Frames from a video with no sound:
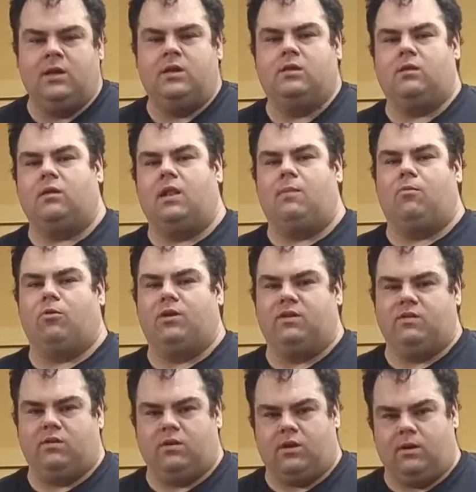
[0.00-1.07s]
they're a lot more
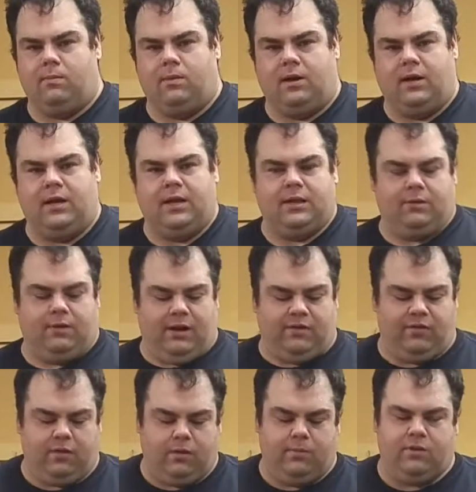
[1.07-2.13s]
easier to come by, and they're actually
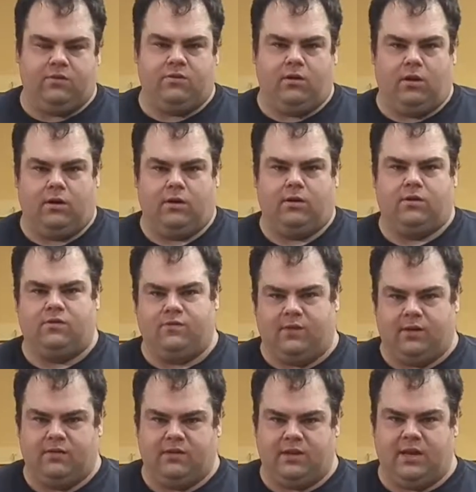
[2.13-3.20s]
a little bit stronger as far
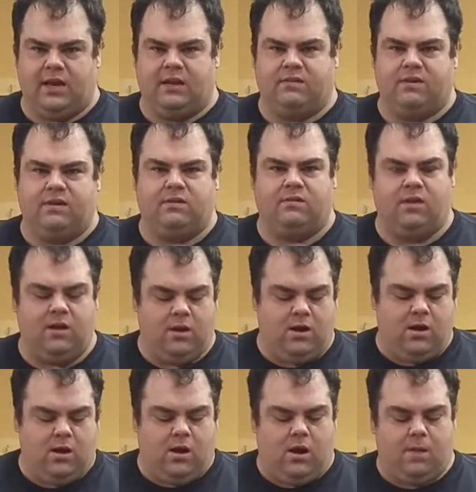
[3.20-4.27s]
as the casings
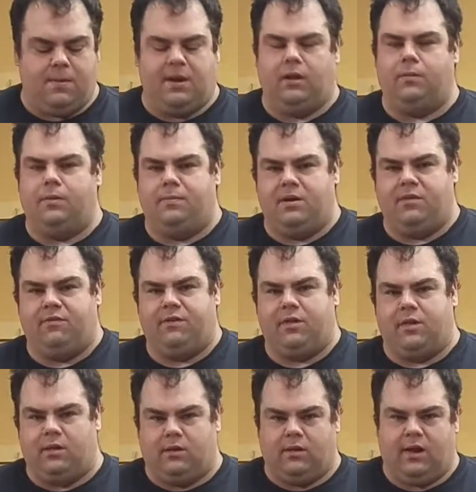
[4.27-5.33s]
are made a little bit beefier than
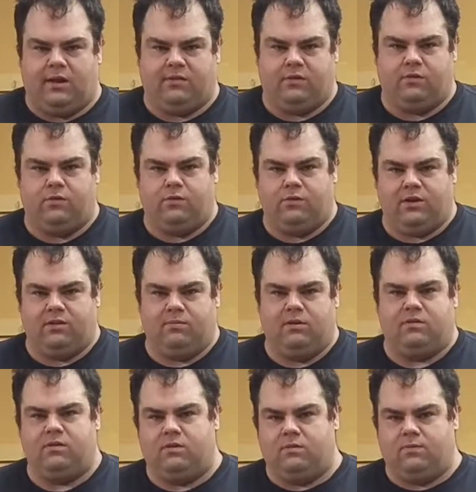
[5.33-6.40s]
the XR2
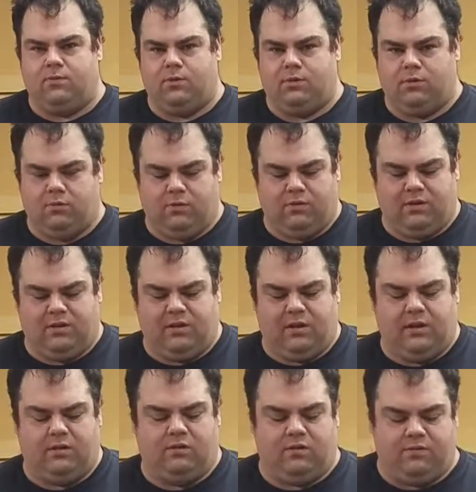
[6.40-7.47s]
transmission, 323
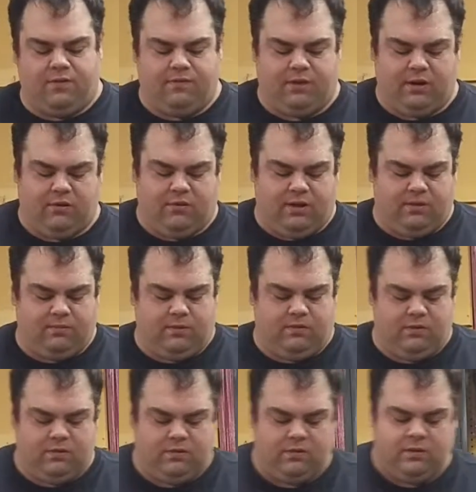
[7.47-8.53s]
GT, G15
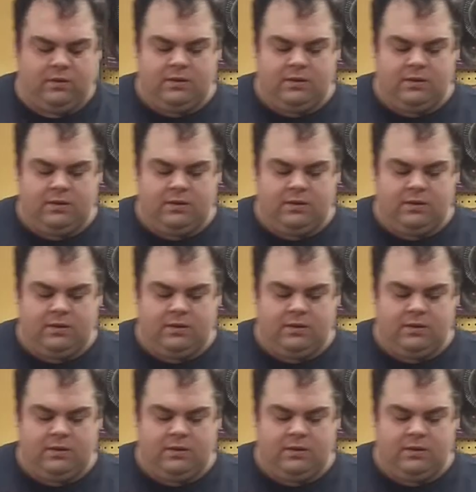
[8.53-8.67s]
transmissions.